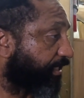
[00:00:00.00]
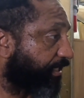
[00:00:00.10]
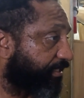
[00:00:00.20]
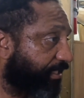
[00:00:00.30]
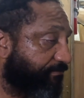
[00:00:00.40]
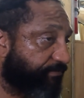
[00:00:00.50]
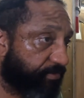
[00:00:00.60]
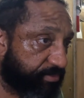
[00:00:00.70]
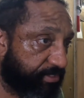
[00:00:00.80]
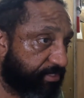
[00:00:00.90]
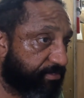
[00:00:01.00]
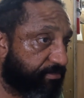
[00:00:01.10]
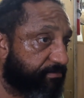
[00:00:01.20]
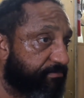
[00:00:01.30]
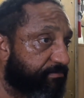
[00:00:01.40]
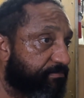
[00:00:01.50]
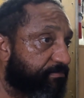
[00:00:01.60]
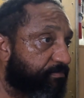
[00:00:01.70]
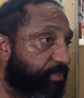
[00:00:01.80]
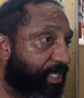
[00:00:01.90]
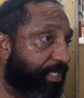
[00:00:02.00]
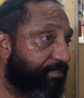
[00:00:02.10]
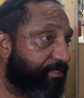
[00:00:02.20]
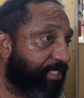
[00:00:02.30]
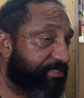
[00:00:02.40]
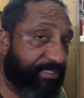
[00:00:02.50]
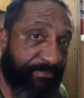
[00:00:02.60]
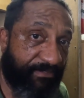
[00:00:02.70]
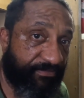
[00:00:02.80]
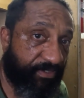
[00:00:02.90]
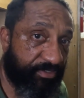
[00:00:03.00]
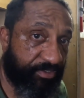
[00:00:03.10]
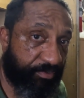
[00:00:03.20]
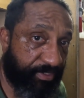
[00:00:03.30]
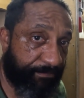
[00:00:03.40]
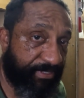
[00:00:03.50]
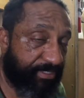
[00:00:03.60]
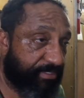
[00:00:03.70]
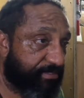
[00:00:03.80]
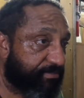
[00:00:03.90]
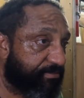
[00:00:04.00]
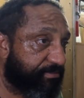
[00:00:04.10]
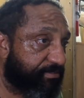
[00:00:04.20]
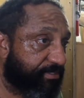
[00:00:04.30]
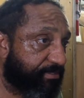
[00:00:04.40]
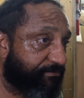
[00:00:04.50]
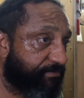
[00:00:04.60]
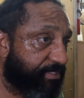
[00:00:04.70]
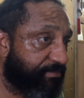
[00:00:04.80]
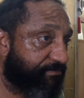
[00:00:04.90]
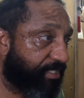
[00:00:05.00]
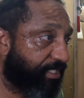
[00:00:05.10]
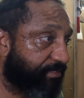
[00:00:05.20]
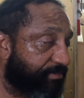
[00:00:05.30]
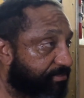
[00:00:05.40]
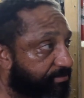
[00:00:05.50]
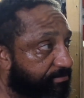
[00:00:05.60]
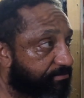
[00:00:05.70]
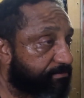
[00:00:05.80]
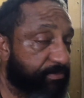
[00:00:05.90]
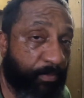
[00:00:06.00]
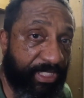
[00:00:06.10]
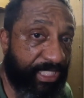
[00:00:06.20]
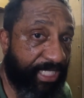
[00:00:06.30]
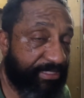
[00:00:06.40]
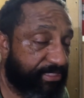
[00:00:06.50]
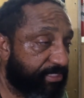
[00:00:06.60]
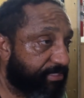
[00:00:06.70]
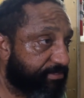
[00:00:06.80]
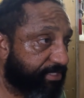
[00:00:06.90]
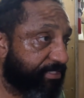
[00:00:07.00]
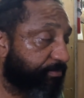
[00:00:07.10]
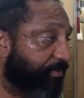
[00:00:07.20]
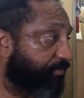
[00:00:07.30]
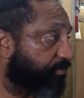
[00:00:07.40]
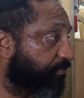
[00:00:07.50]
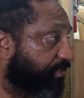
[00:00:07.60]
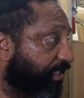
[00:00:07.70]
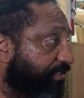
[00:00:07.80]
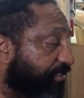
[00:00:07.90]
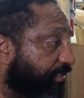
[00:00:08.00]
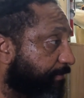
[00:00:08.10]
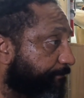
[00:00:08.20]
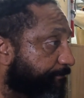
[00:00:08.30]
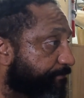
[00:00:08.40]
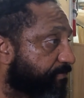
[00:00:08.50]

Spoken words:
And that first year when I took my first trip in the van, this is 2019, January 2019,